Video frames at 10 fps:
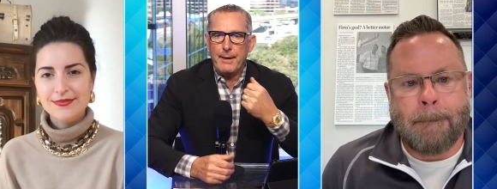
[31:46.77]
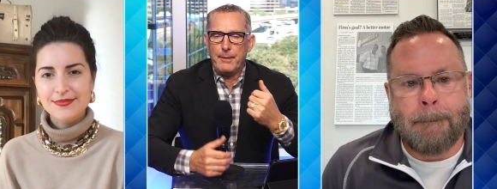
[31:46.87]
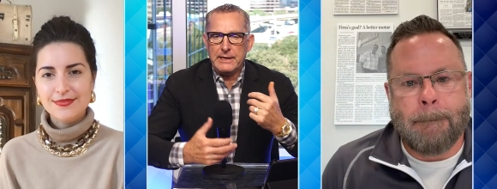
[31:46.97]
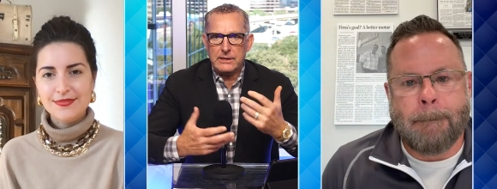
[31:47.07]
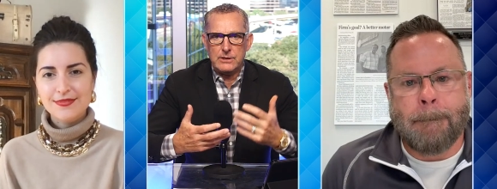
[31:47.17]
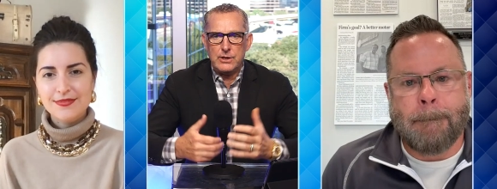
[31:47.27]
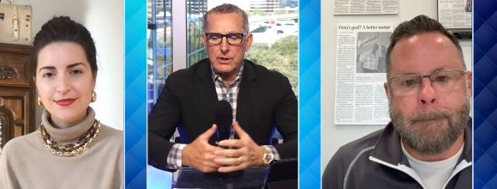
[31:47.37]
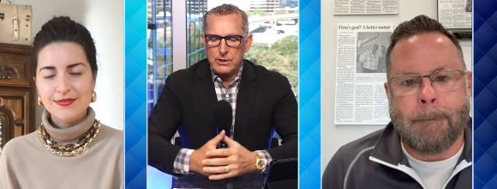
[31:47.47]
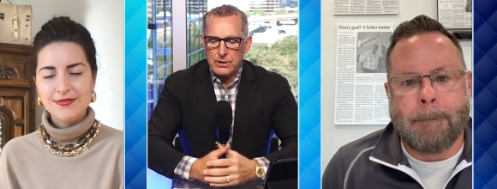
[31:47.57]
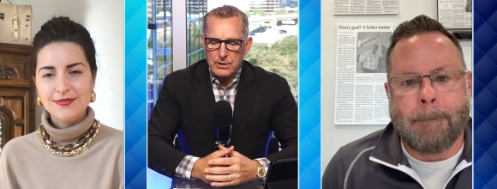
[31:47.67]
Speaker 1: mean,
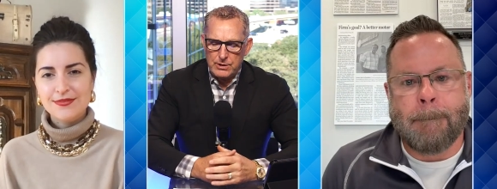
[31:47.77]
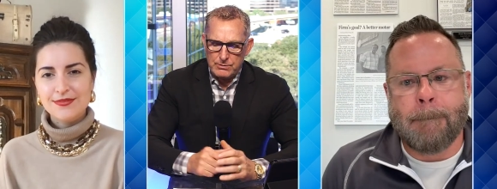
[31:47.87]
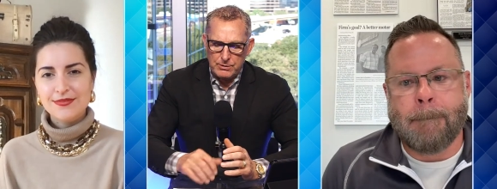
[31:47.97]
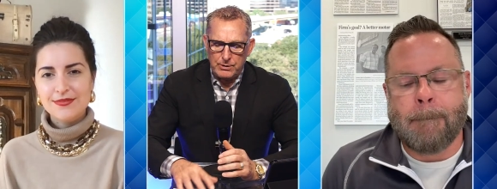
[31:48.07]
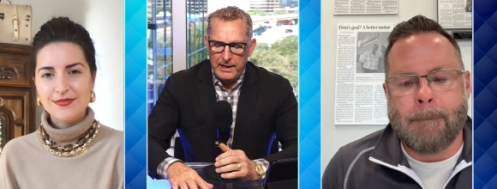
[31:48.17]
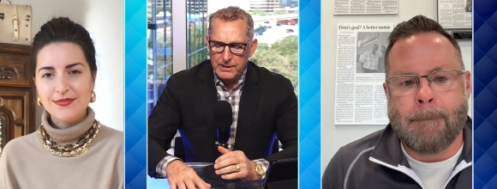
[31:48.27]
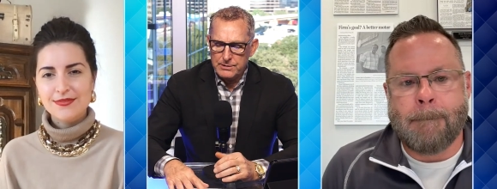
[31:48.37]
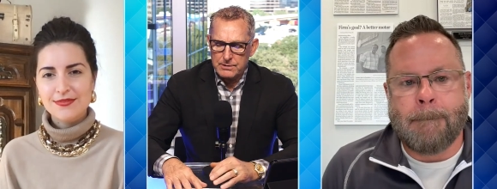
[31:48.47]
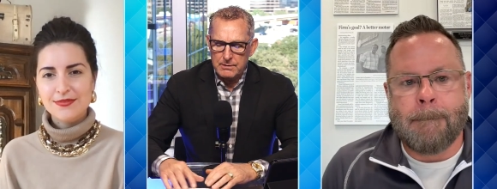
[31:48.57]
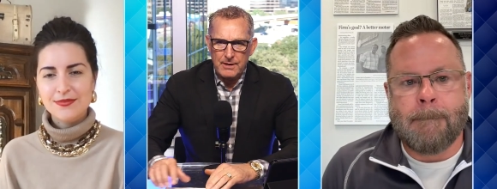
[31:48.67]
do
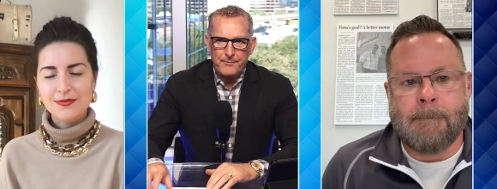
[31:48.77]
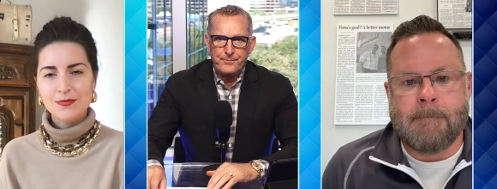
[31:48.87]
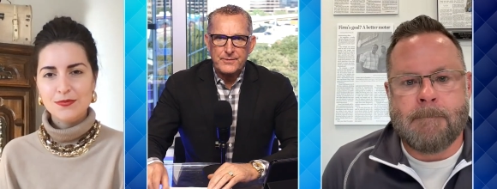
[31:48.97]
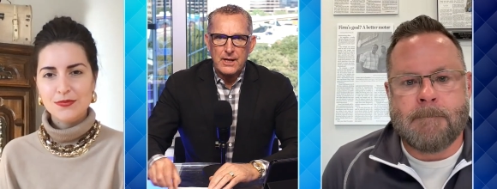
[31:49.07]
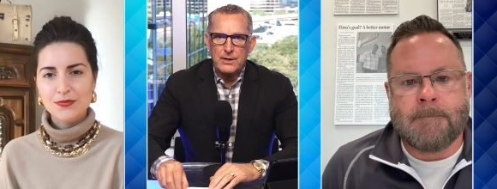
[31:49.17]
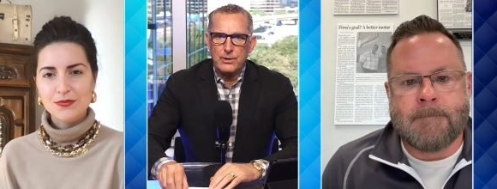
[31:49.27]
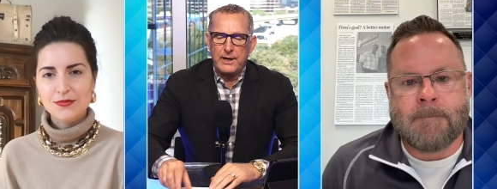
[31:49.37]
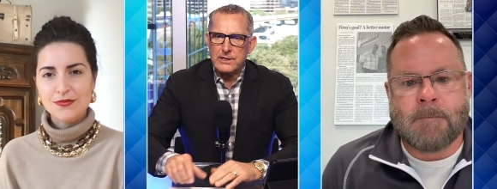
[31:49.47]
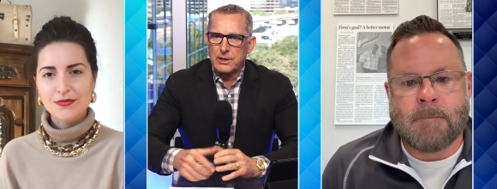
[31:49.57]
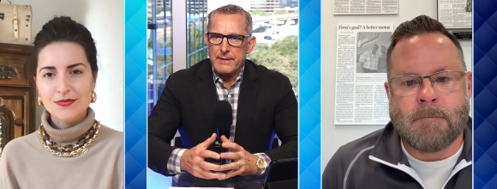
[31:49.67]
kids
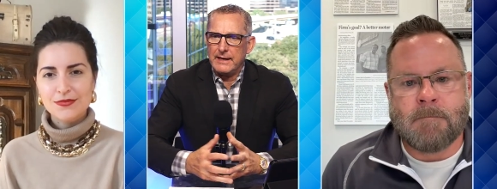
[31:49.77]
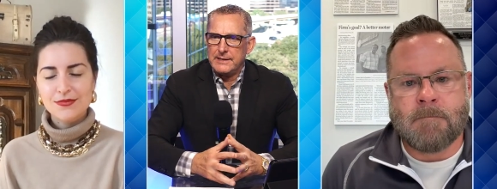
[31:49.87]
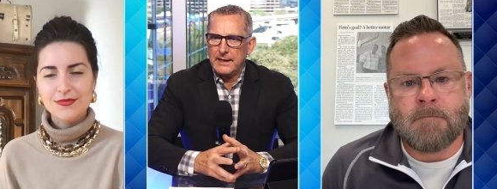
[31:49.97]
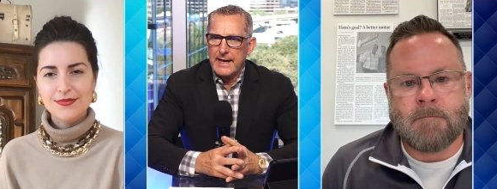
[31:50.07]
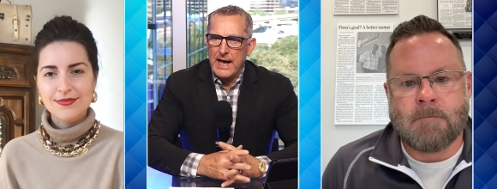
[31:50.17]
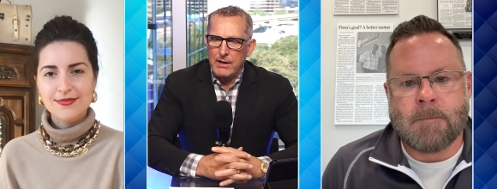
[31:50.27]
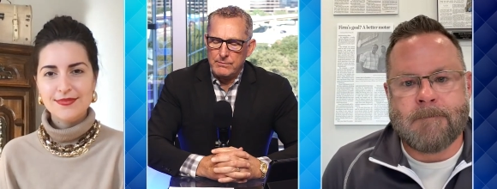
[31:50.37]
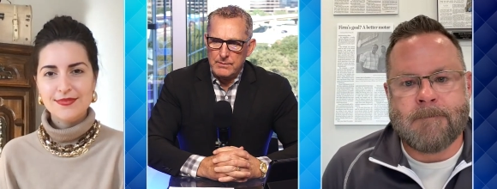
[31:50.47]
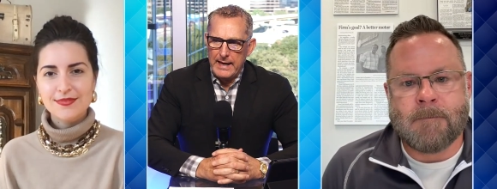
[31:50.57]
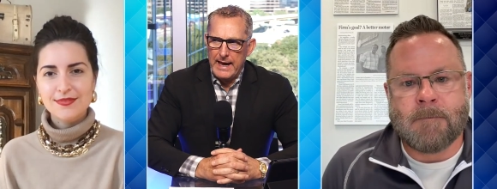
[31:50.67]
come out and tell you how,
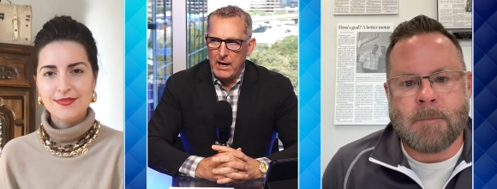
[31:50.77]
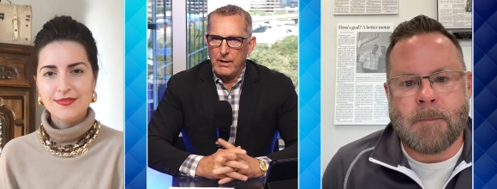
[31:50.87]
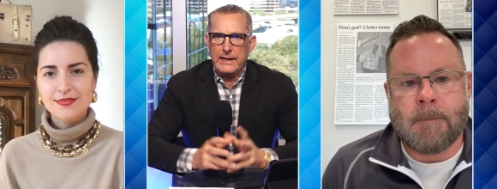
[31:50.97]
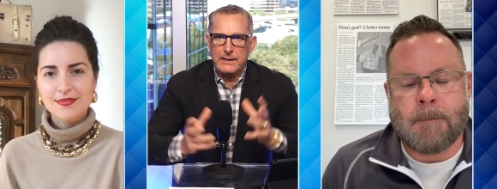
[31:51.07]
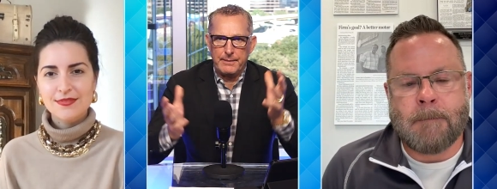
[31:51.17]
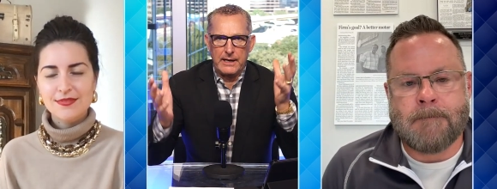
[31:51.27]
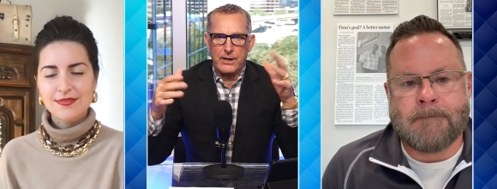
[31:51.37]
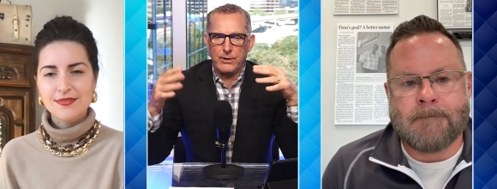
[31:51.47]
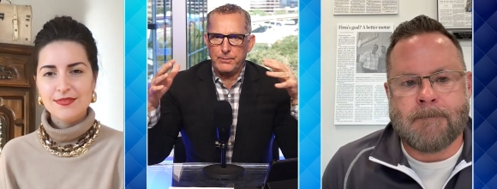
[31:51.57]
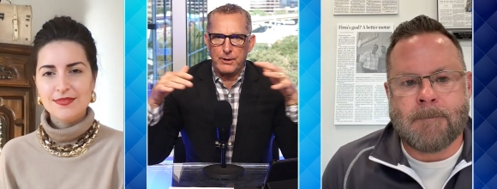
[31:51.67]
and I mean, I
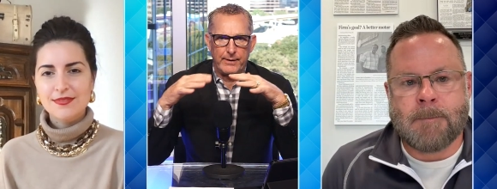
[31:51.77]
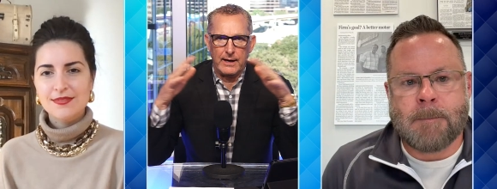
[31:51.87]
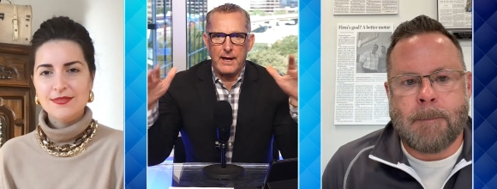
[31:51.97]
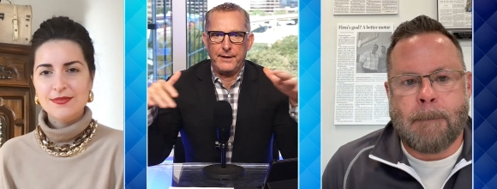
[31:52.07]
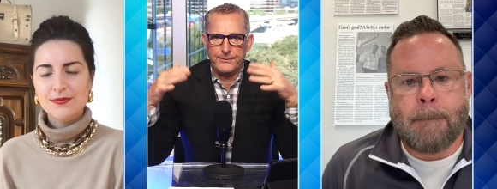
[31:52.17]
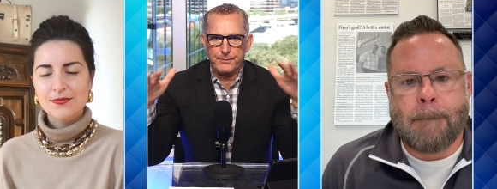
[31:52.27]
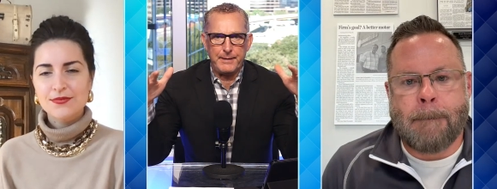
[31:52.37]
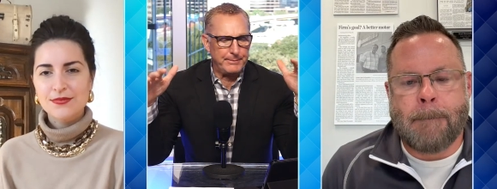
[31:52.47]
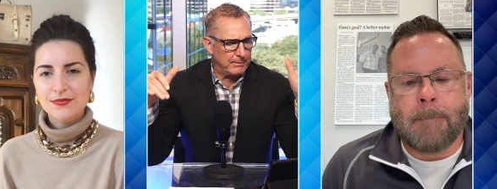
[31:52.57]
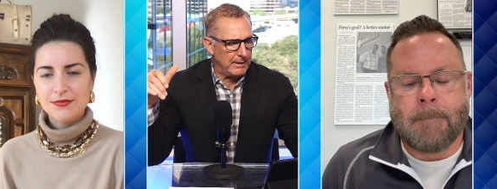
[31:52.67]
know you've been around a lot of different
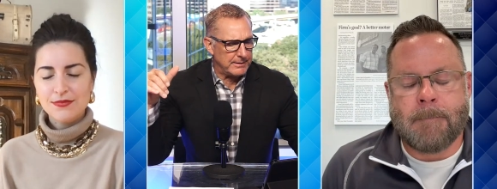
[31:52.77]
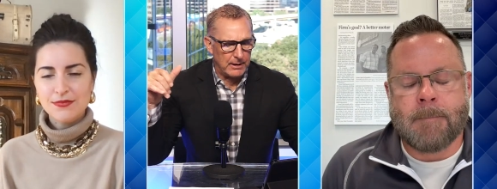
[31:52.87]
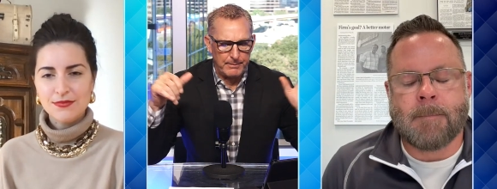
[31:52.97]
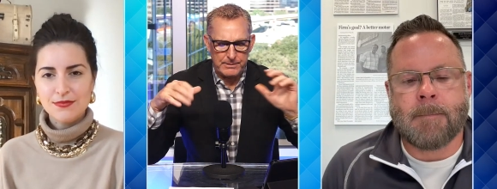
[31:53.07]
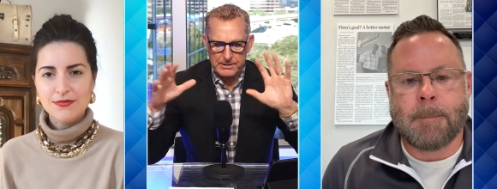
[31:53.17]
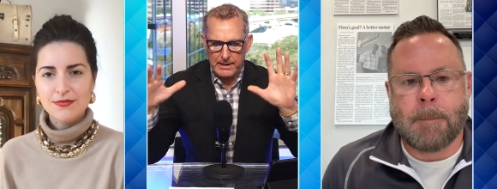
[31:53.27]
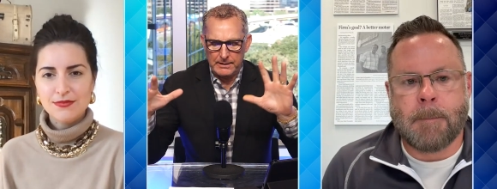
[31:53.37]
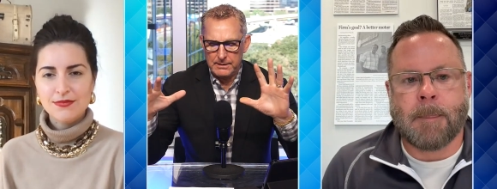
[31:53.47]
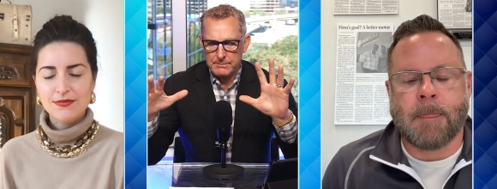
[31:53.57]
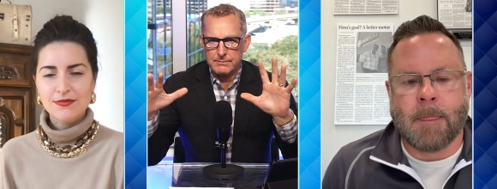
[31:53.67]
people. I'm not talking about just
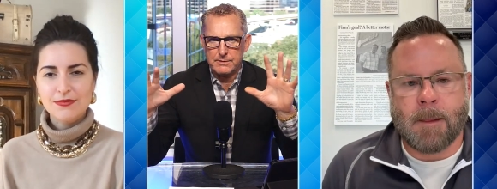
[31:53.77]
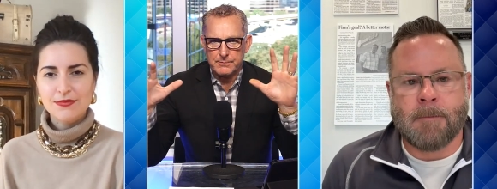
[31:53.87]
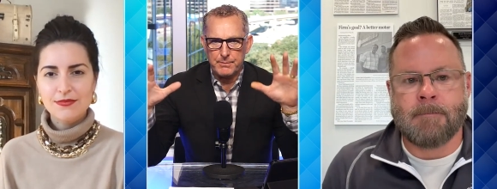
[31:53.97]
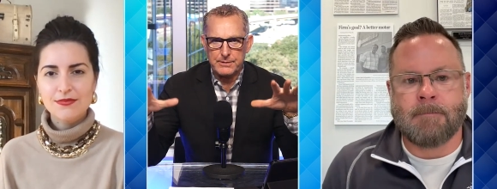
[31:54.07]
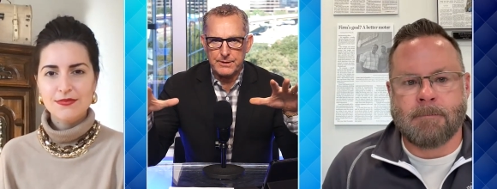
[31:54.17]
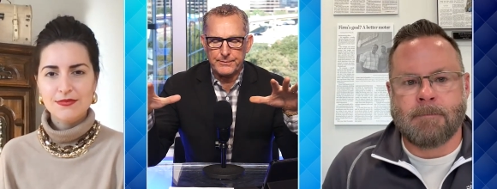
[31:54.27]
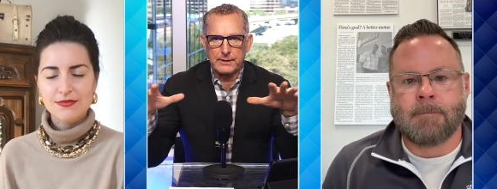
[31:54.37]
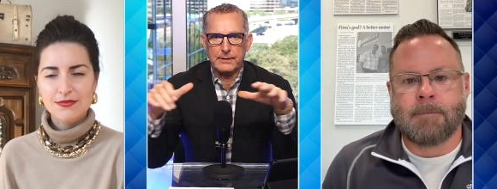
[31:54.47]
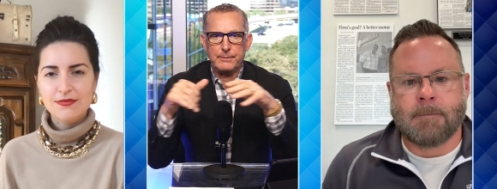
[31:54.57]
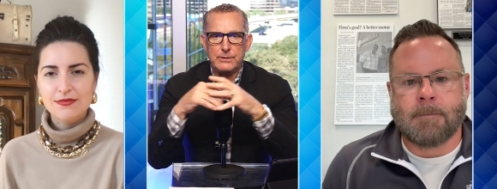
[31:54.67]
Hayden
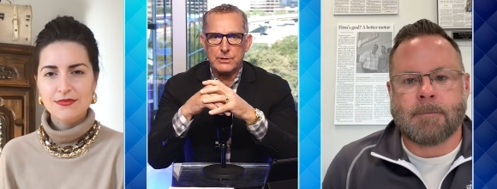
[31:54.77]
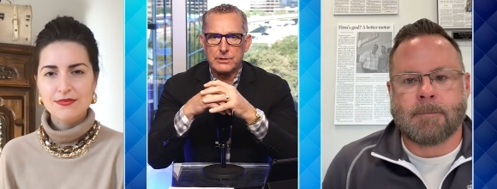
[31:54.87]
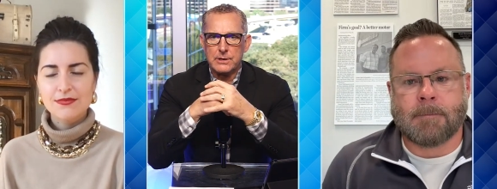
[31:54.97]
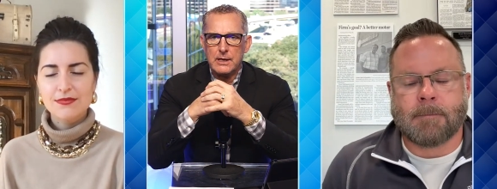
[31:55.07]
specifically, but just,